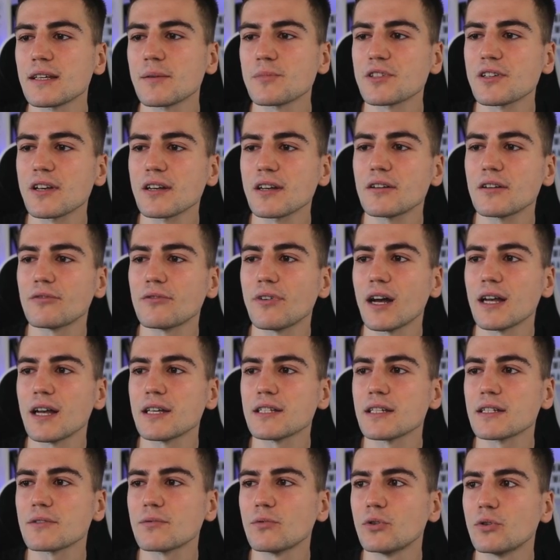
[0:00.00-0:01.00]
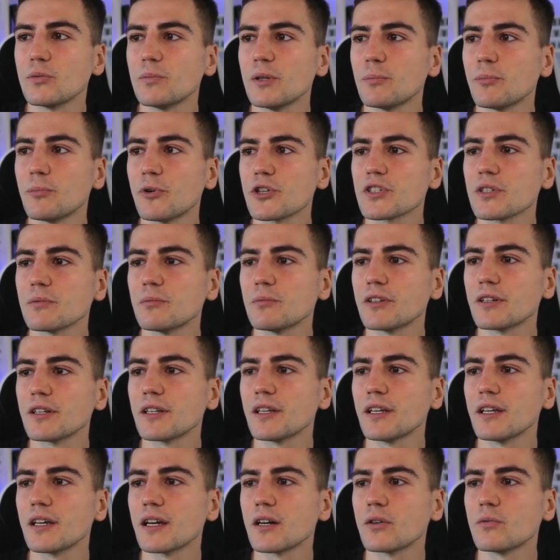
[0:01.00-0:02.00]
sacrifices would be possible
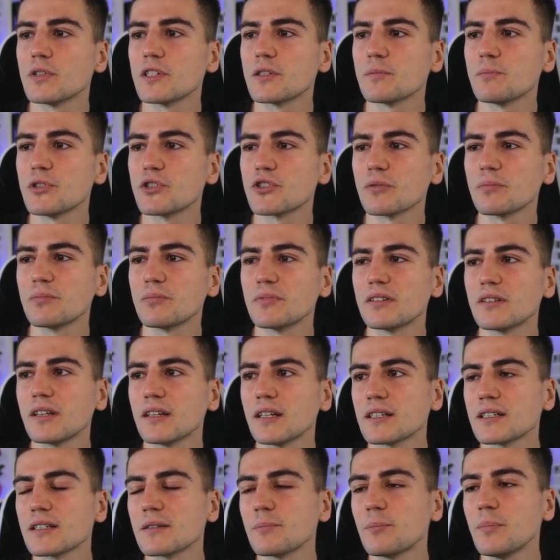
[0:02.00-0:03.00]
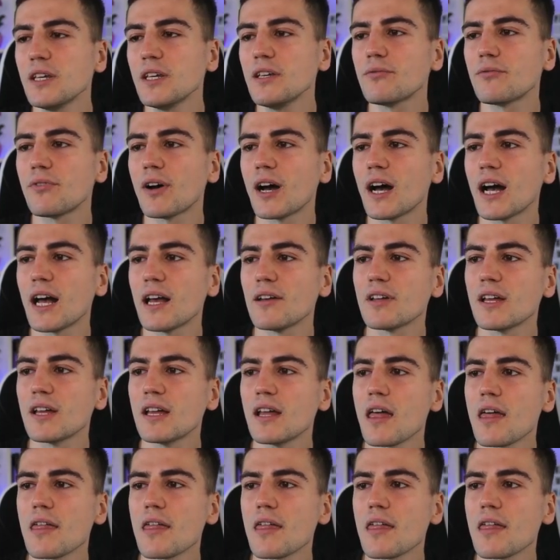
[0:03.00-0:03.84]
here with bishop takes b5,